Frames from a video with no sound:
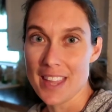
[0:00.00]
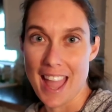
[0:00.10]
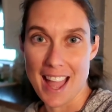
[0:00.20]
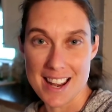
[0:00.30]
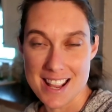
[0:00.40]

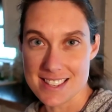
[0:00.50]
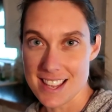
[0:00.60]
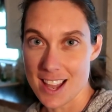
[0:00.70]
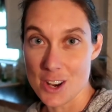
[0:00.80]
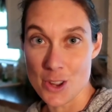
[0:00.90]
And is it
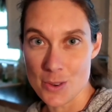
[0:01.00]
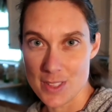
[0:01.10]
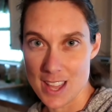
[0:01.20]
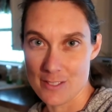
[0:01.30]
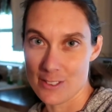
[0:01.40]
a new
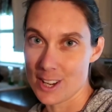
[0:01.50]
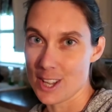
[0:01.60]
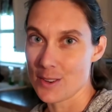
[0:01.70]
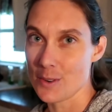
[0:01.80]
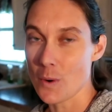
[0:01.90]
thing for
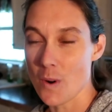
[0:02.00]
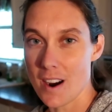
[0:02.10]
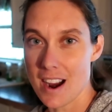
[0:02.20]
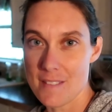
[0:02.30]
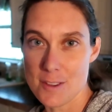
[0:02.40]
you
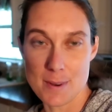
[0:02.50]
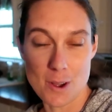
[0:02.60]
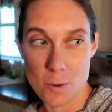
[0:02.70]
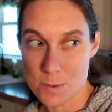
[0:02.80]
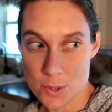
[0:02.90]
or have you been
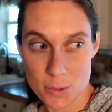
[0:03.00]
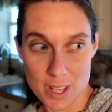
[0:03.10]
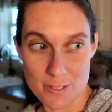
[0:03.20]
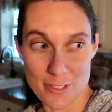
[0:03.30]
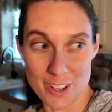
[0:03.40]

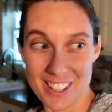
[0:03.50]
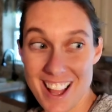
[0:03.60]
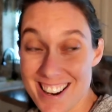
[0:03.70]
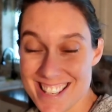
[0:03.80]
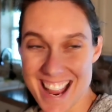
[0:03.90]
homeschooling for a
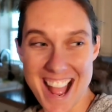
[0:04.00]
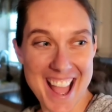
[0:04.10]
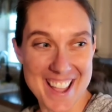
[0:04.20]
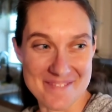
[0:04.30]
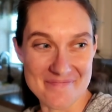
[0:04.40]
long
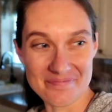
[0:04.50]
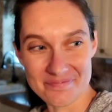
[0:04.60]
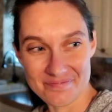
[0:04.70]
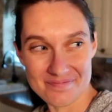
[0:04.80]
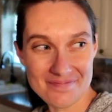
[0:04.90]
time?
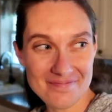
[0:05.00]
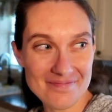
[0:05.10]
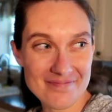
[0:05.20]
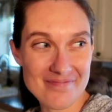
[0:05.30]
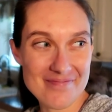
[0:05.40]

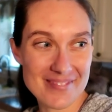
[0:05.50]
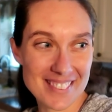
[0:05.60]
Oh,